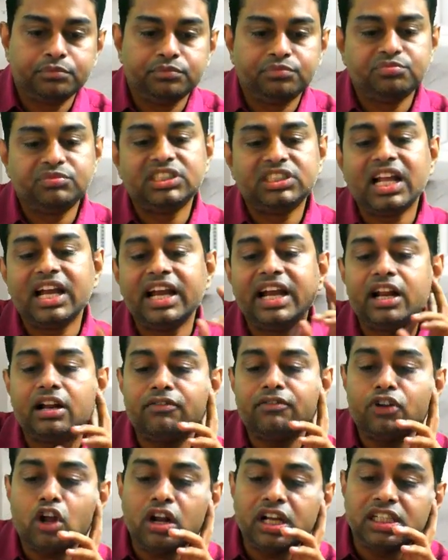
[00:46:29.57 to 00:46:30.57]
The leader of
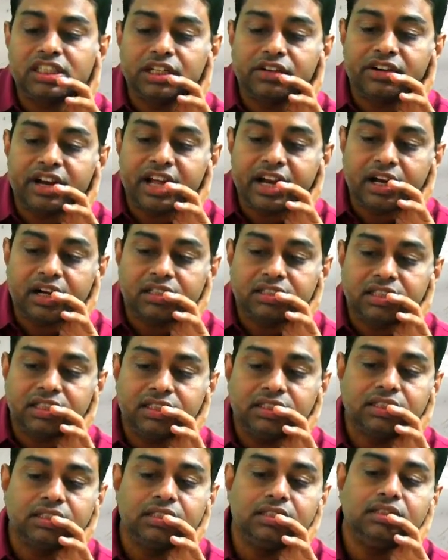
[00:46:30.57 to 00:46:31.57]
non-executive directors
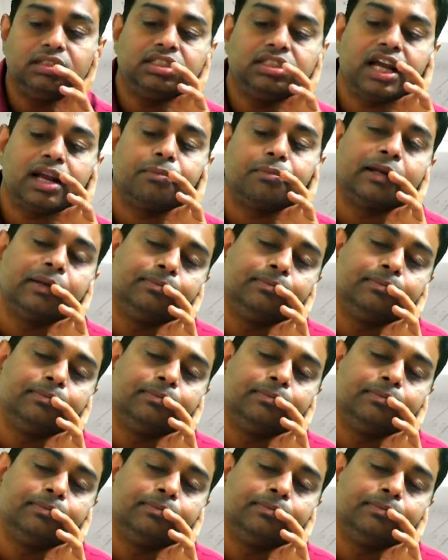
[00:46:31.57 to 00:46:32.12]
is chairman.